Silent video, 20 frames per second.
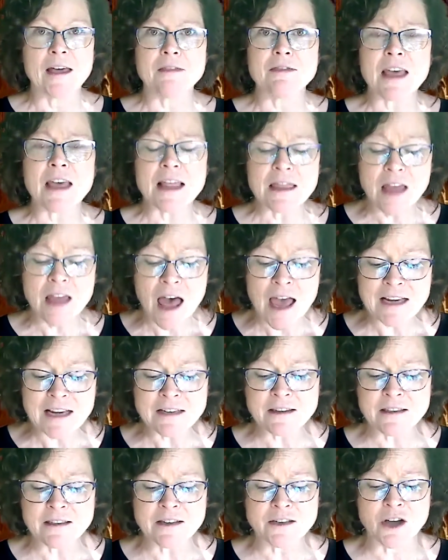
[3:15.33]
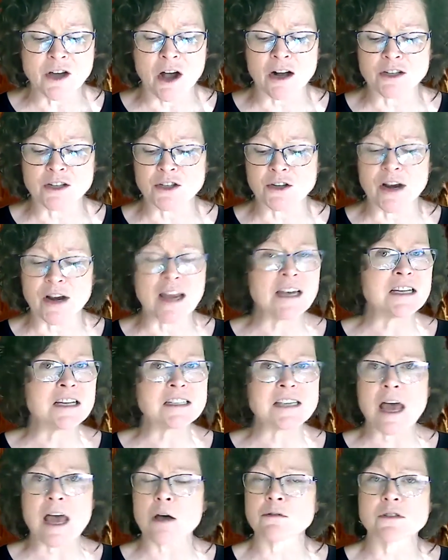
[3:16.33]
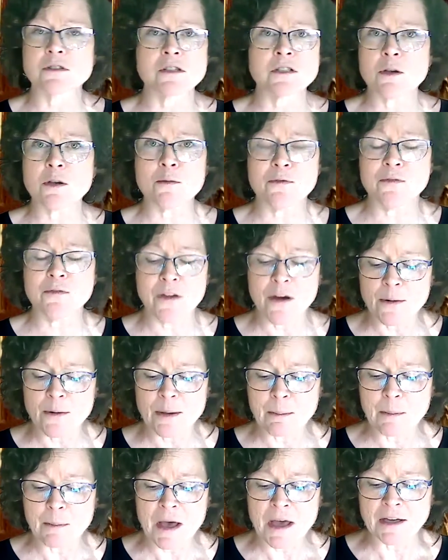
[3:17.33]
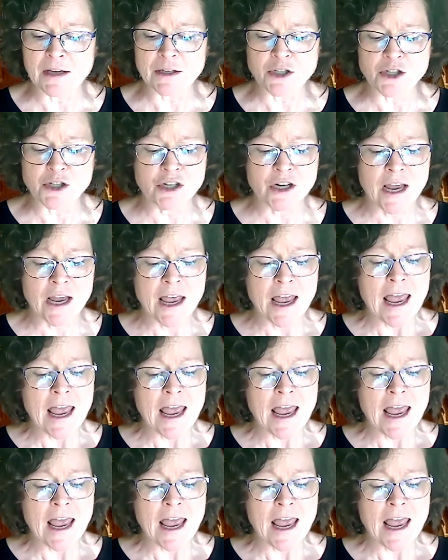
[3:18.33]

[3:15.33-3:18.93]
They liked the doctor and his house so very much,